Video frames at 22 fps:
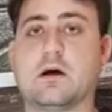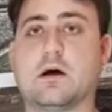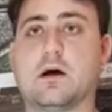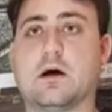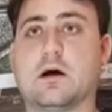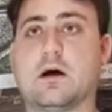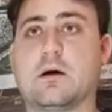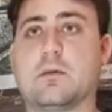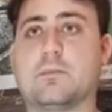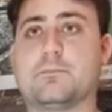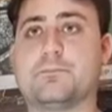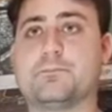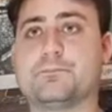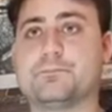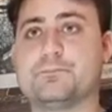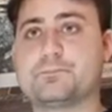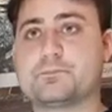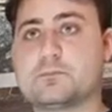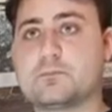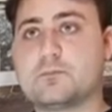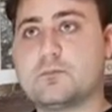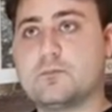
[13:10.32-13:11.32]

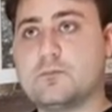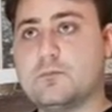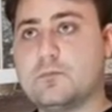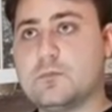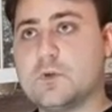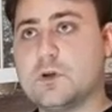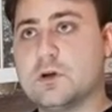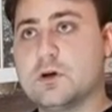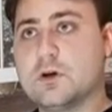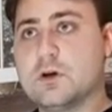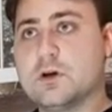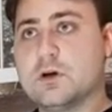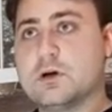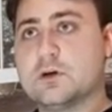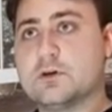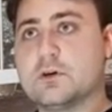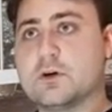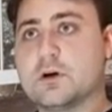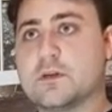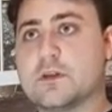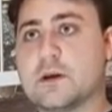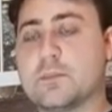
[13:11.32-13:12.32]
you
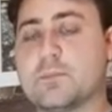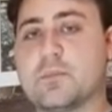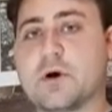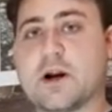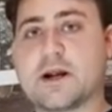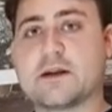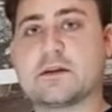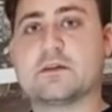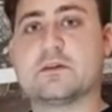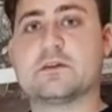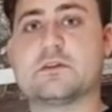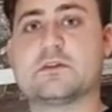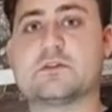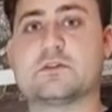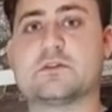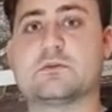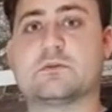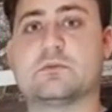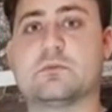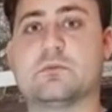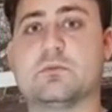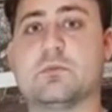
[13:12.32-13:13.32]
know, they
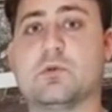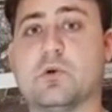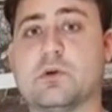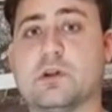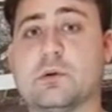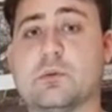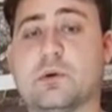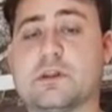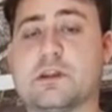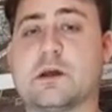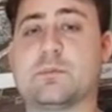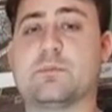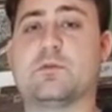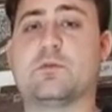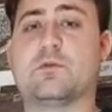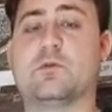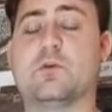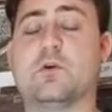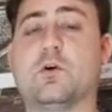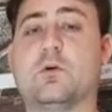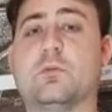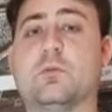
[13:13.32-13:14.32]
practice more than what they
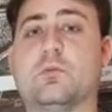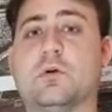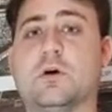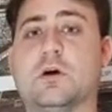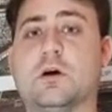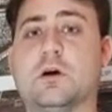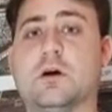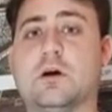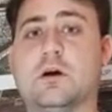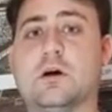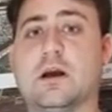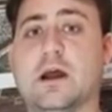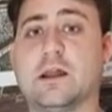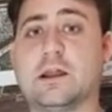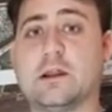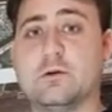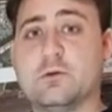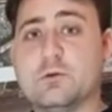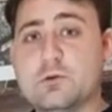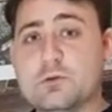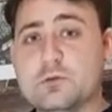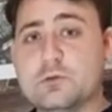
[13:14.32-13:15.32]
perform, and they
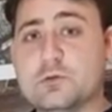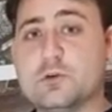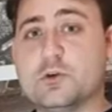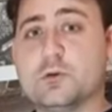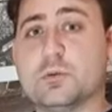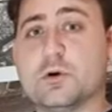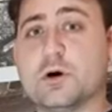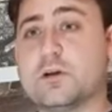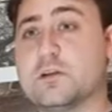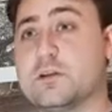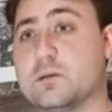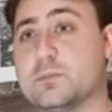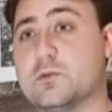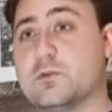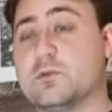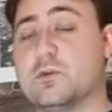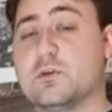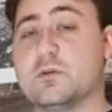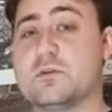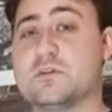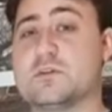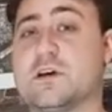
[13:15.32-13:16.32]
review both their
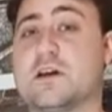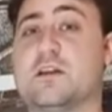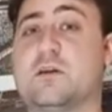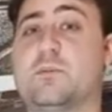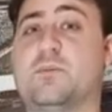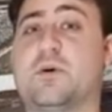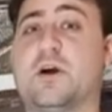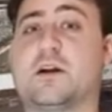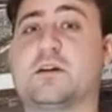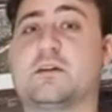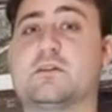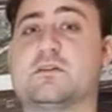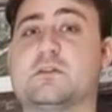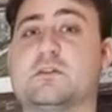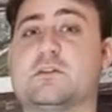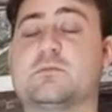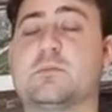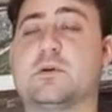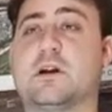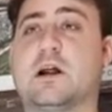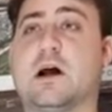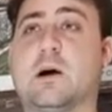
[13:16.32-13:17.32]
performance and their practices.
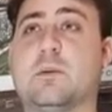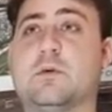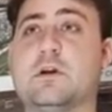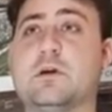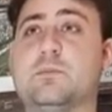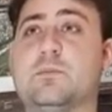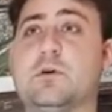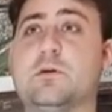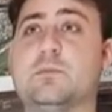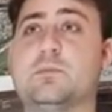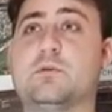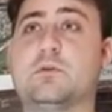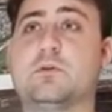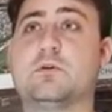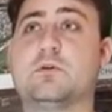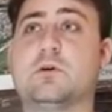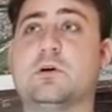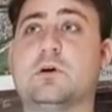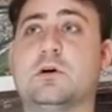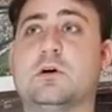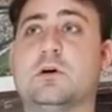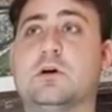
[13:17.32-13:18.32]
But how many
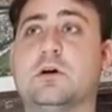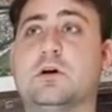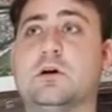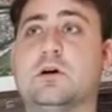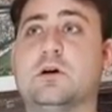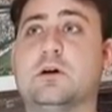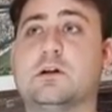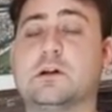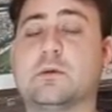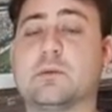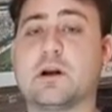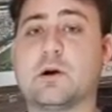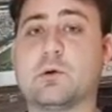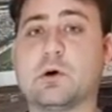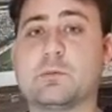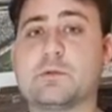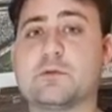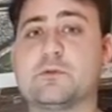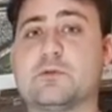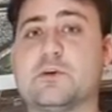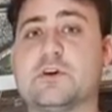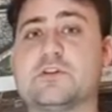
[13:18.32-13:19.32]
people, no matter what
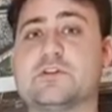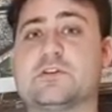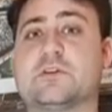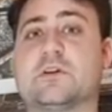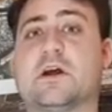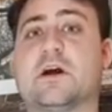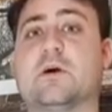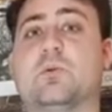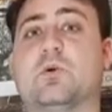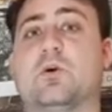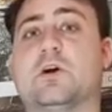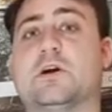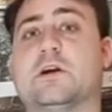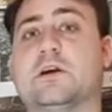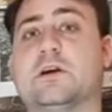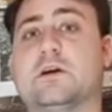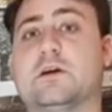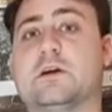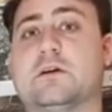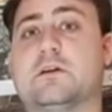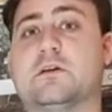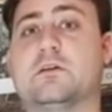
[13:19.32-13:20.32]
profession they're working
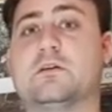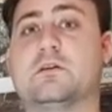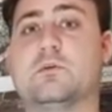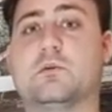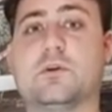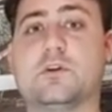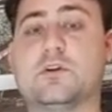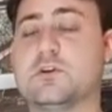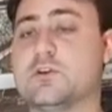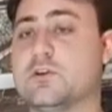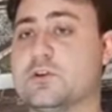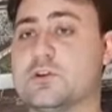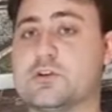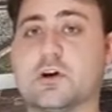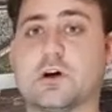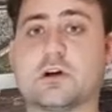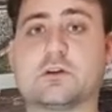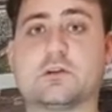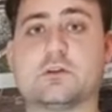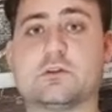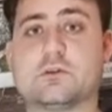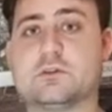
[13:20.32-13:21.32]
in, whether you're a
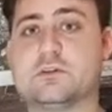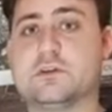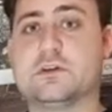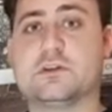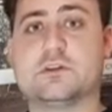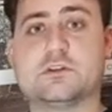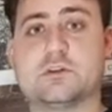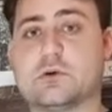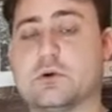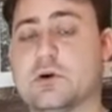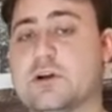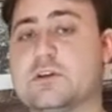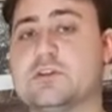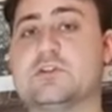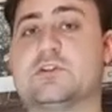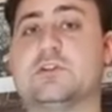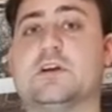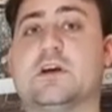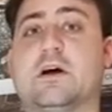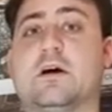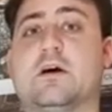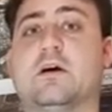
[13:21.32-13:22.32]
doctor, teacher, or
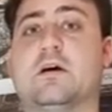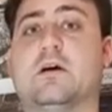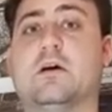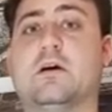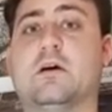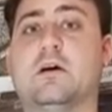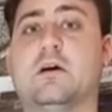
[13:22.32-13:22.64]
engineer,